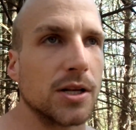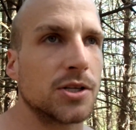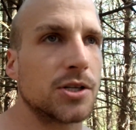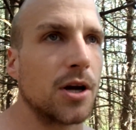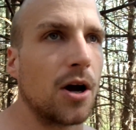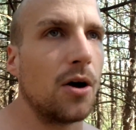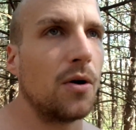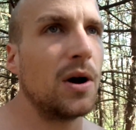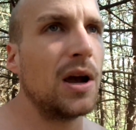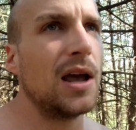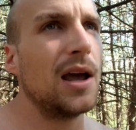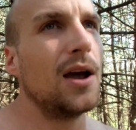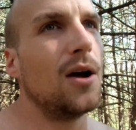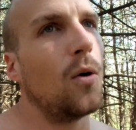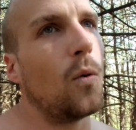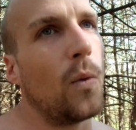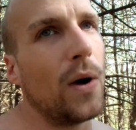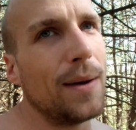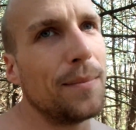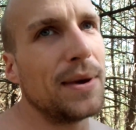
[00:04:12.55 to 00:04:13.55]
So
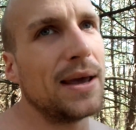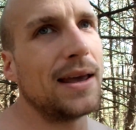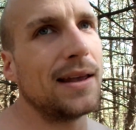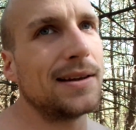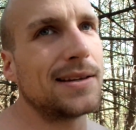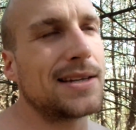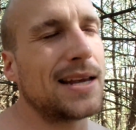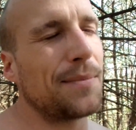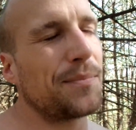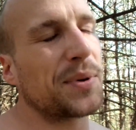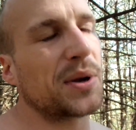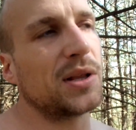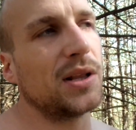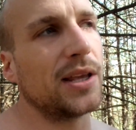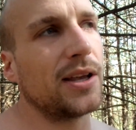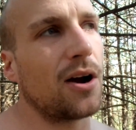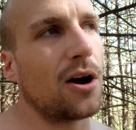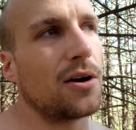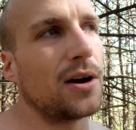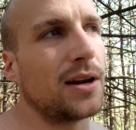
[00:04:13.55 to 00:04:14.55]
women
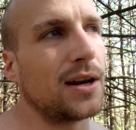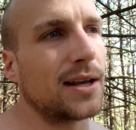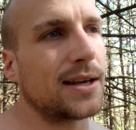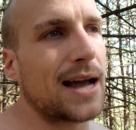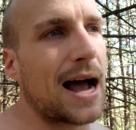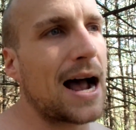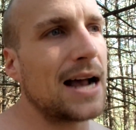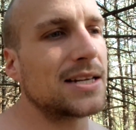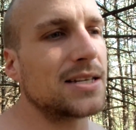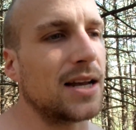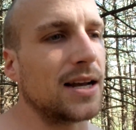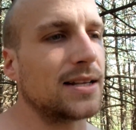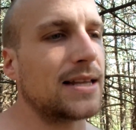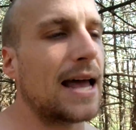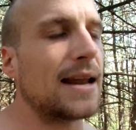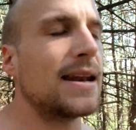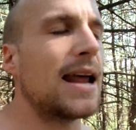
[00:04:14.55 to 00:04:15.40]
typically aren't into guys like that.